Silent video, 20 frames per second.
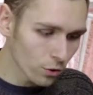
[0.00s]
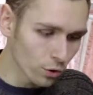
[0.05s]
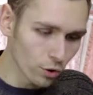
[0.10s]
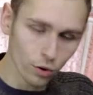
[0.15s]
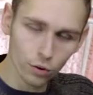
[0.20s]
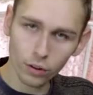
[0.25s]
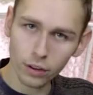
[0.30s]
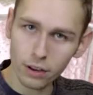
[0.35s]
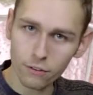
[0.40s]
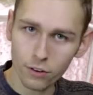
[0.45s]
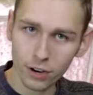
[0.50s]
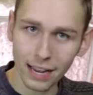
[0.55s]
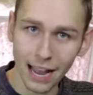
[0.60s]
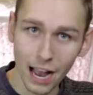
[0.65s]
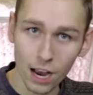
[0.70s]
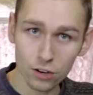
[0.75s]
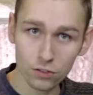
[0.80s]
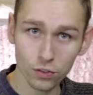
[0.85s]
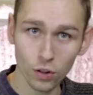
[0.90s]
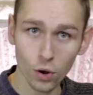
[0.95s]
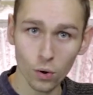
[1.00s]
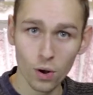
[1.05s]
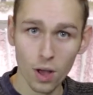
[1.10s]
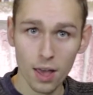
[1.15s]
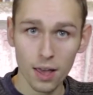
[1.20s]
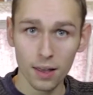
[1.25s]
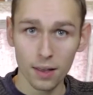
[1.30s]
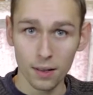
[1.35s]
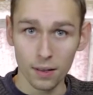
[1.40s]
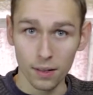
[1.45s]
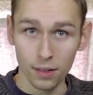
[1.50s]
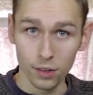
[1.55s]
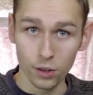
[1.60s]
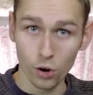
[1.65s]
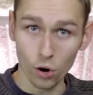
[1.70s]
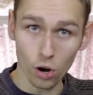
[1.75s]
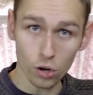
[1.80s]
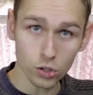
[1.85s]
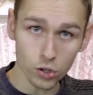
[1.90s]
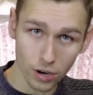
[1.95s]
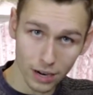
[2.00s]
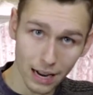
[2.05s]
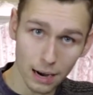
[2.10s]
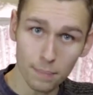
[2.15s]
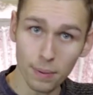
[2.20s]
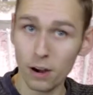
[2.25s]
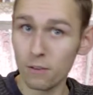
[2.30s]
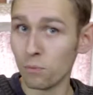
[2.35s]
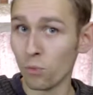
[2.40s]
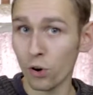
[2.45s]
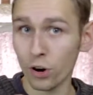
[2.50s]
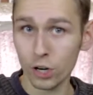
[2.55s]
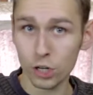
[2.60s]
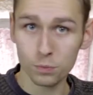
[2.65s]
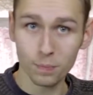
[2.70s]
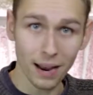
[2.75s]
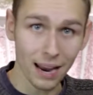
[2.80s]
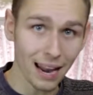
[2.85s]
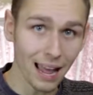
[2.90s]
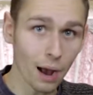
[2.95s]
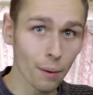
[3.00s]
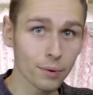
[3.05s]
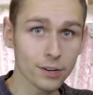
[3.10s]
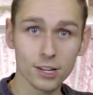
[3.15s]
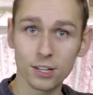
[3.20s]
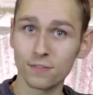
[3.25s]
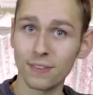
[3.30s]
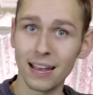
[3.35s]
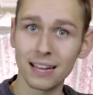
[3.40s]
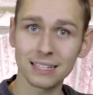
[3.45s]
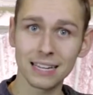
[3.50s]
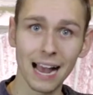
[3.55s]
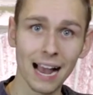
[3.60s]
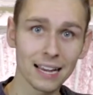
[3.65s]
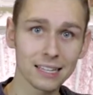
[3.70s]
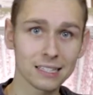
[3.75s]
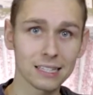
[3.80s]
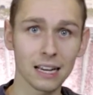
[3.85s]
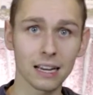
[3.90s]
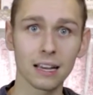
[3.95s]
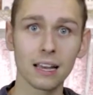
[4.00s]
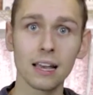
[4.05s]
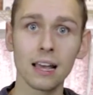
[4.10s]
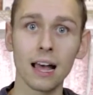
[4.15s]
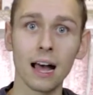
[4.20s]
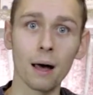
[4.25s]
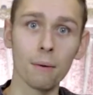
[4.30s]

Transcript: So you're looking for cash flow. You're also going to get a bit of mortgage paydown, which is fantastic.